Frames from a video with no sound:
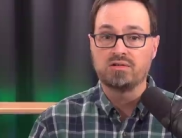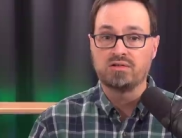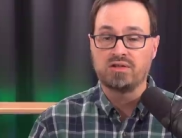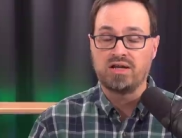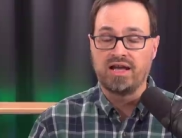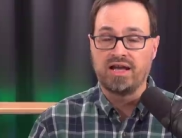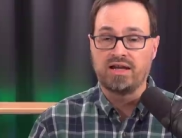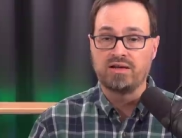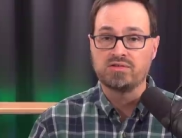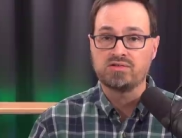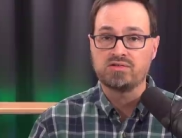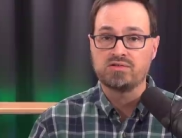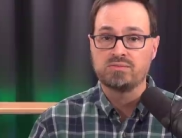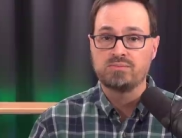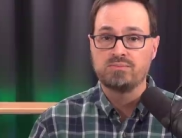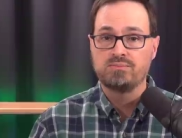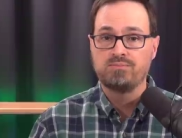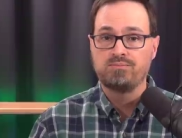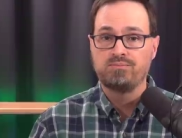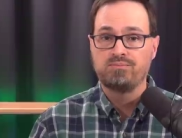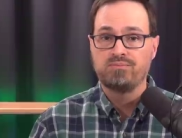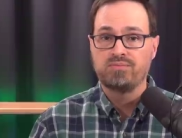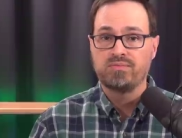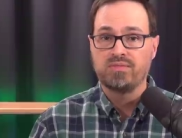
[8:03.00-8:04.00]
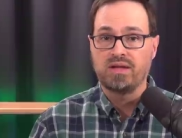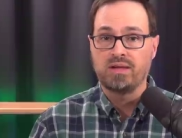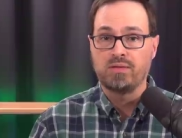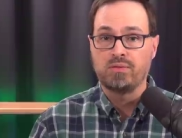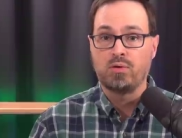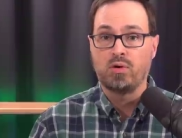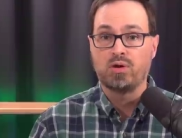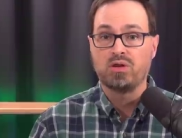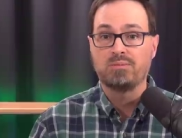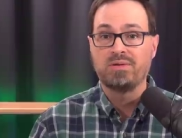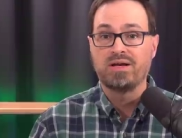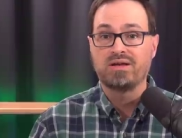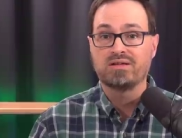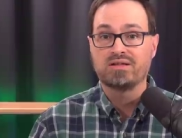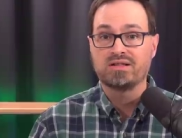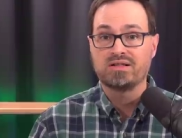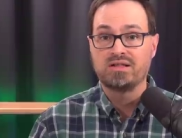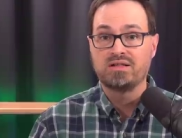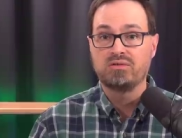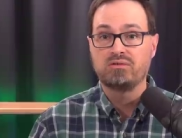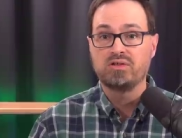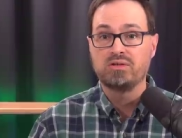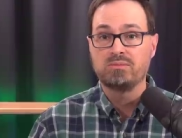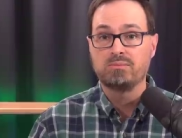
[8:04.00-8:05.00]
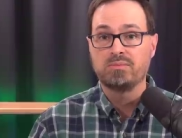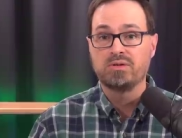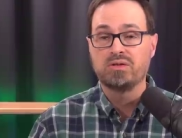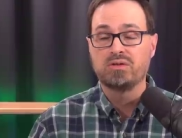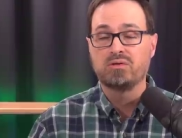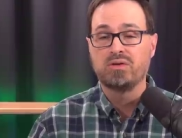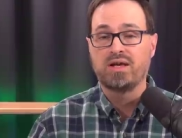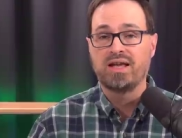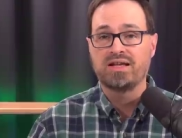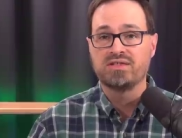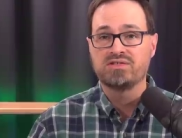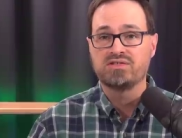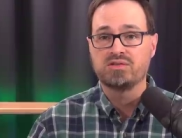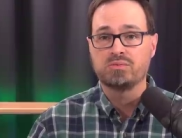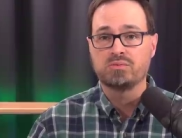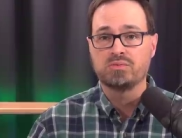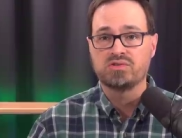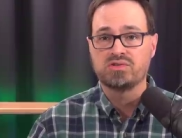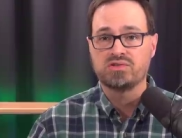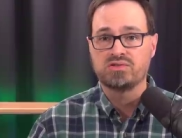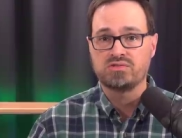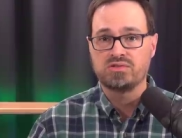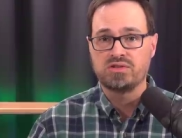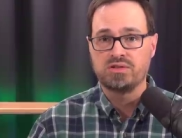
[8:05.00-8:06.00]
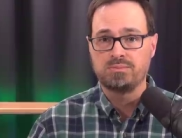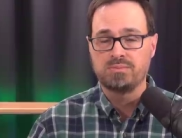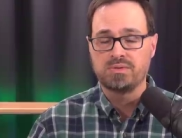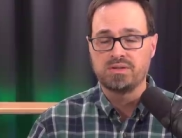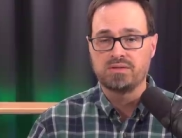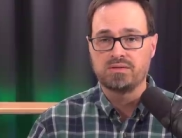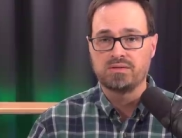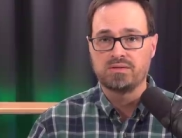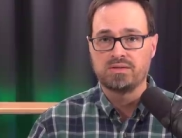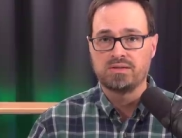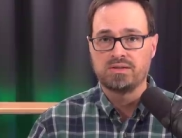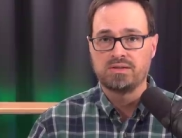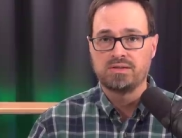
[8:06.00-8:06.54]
her house and thought about killing Bill as he was sleeping.